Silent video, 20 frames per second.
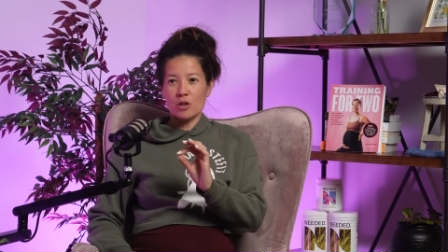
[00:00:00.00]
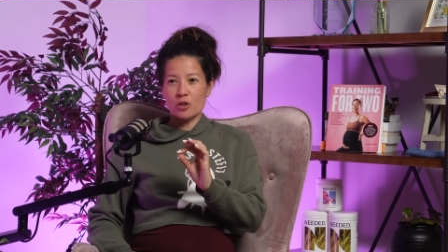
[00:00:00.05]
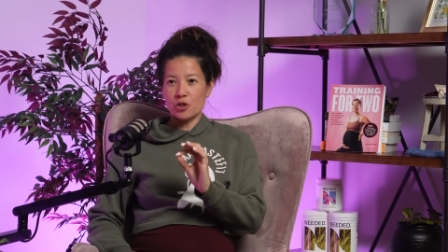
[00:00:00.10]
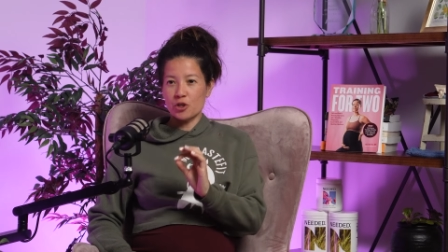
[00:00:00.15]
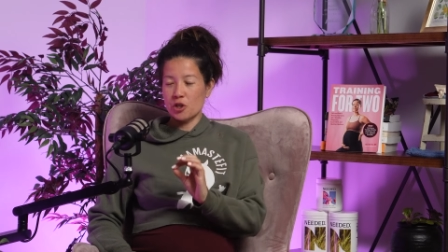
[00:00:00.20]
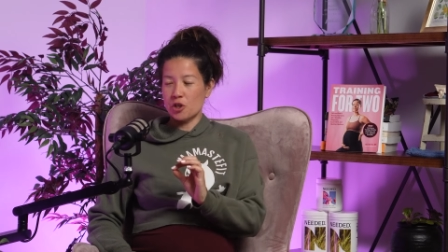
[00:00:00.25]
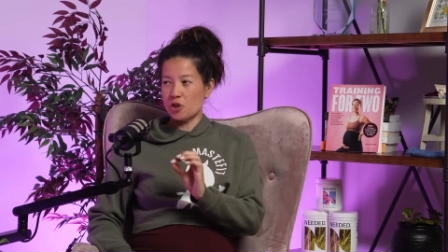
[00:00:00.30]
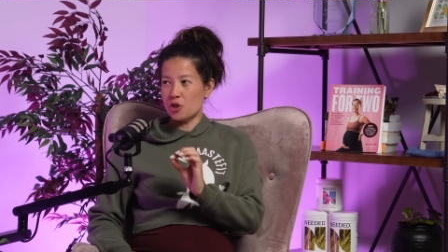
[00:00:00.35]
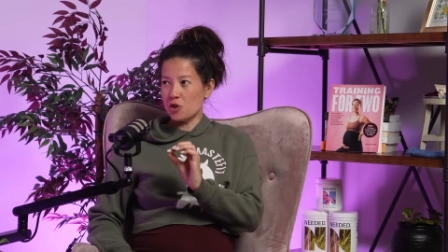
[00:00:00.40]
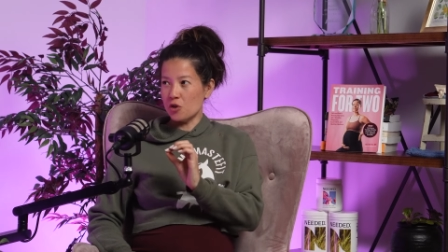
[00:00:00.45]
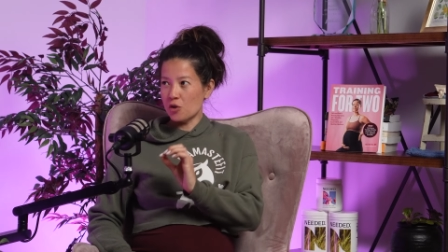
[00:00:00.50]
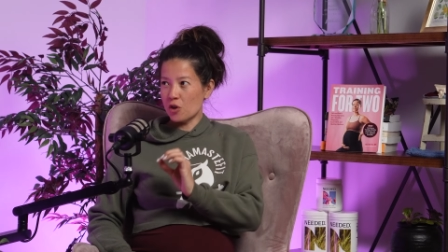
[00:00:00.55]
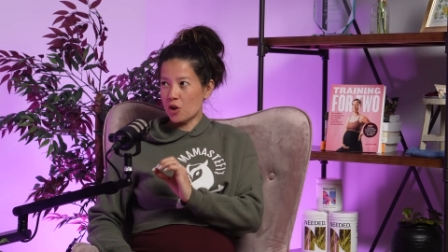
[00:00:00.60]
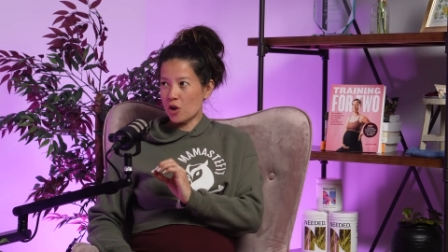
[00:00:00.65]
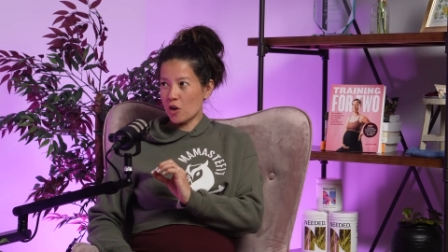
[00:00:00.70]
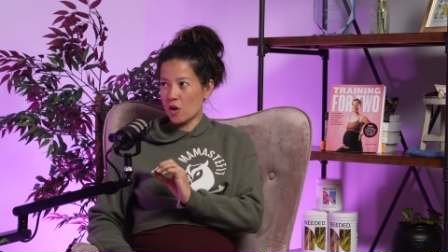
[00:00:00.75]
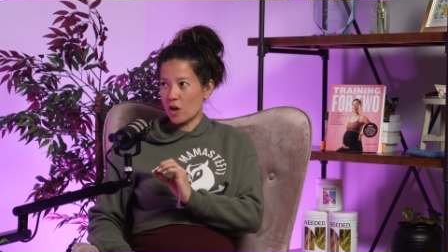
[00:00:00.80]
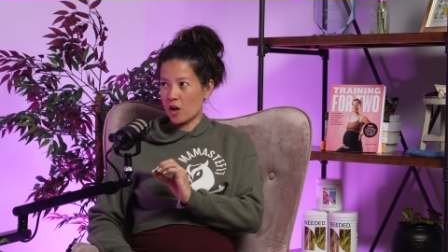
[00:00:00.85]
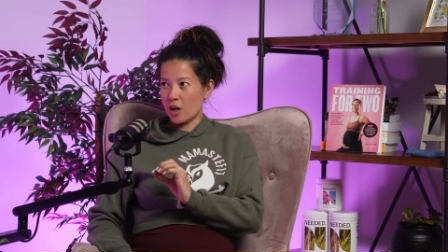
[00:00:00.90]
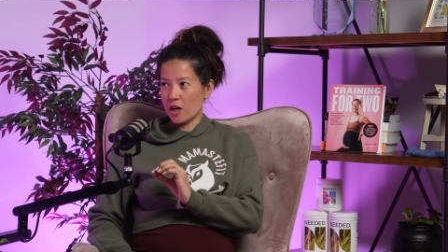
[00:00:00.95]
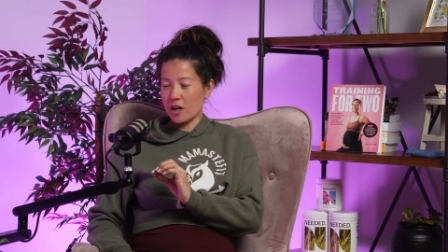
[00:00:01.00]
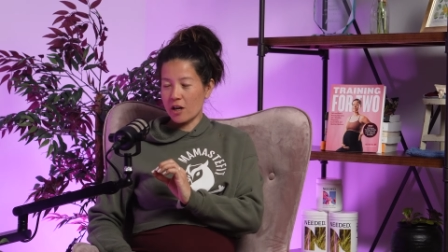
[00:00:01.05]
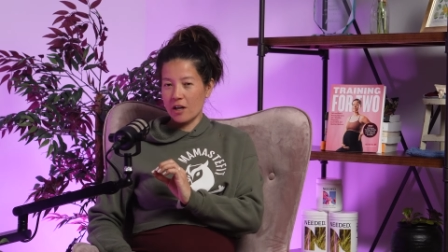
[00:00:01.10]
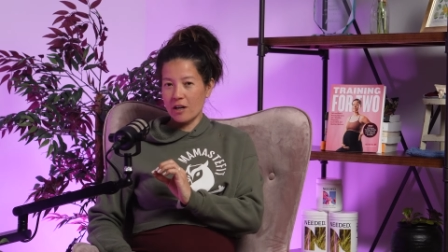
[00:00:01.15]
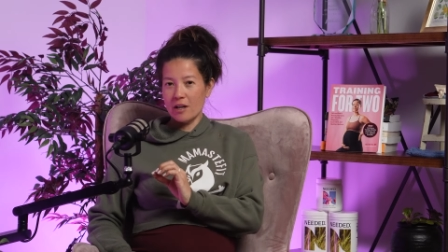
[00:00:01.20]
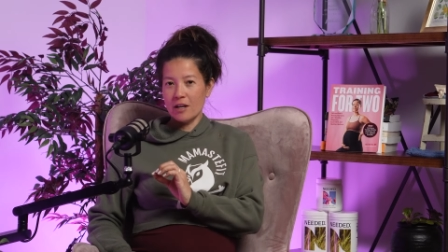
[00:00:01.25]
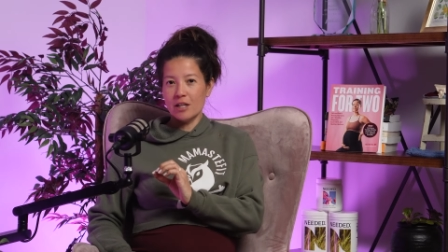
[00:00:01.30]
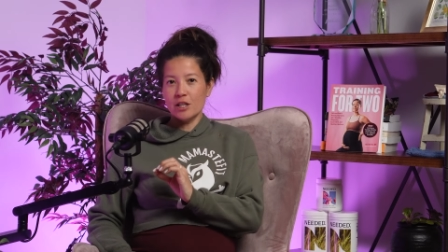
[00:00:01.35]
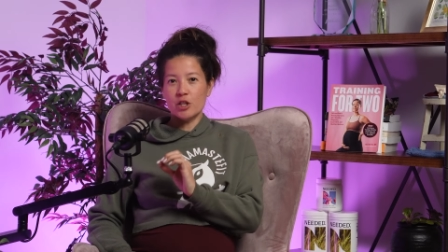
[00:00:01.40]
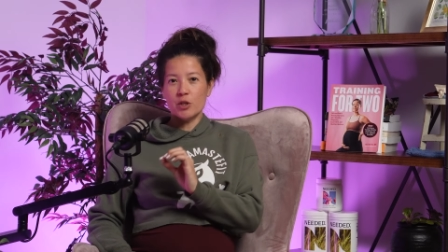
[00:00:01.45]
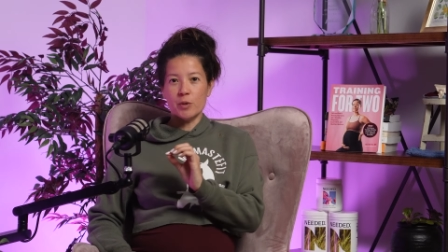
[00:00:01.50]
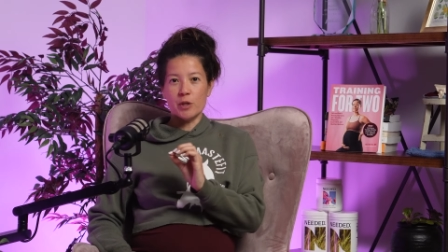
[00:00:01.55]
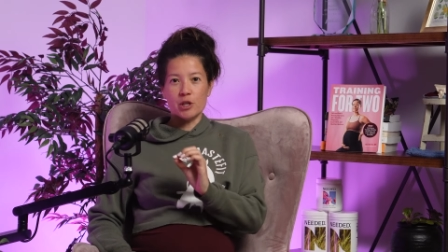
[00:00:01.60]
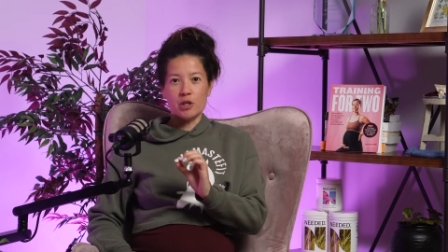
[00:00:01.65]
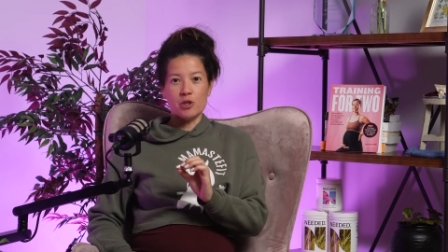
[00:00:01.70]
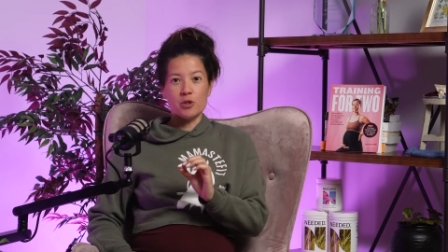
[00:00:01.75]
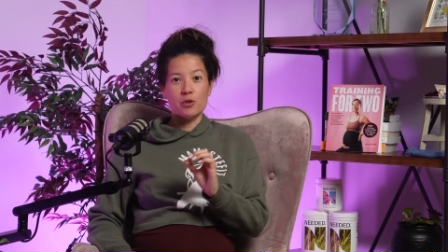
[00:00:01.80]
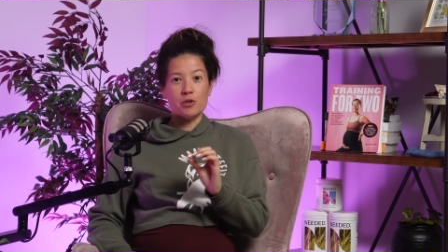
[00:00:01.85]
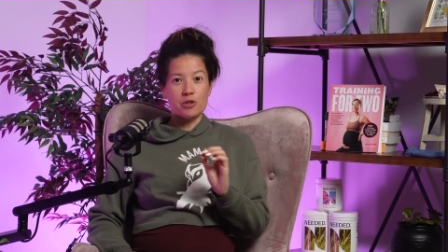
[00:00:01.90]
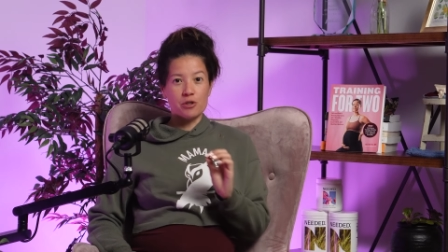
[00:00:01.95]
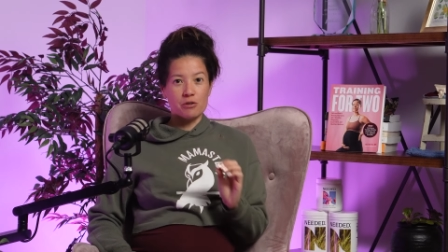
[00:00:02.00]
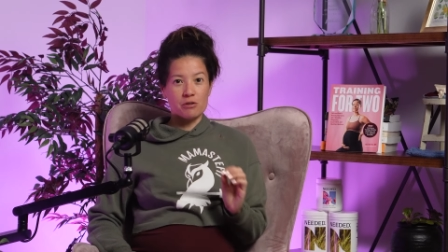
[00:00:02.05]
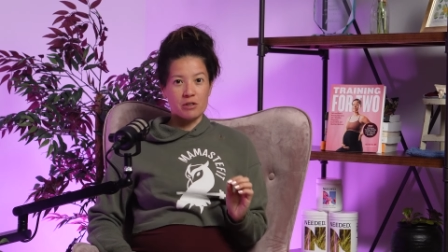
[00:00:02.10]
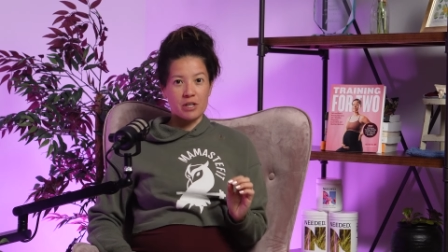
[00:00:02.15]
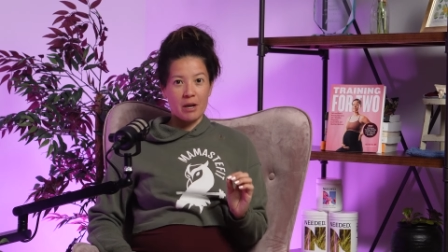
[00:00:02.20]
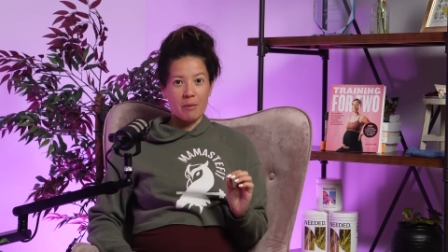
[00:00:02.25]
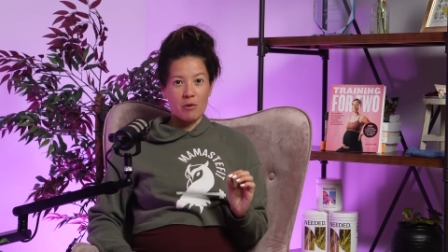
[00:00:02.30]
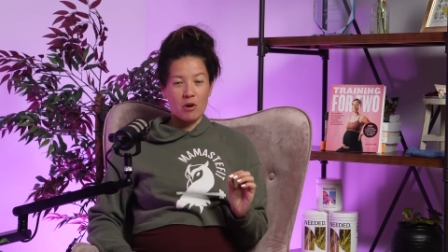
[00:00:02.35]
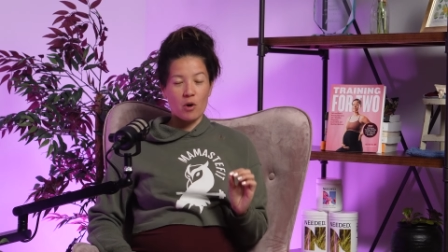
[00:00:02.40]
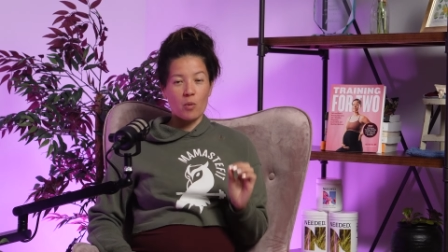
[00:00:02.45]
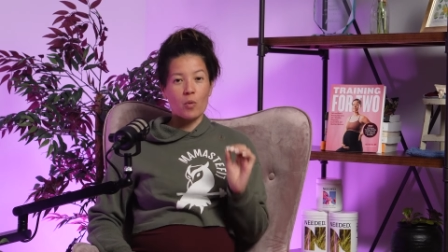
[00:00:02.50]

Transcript: should you cook to induce your labor?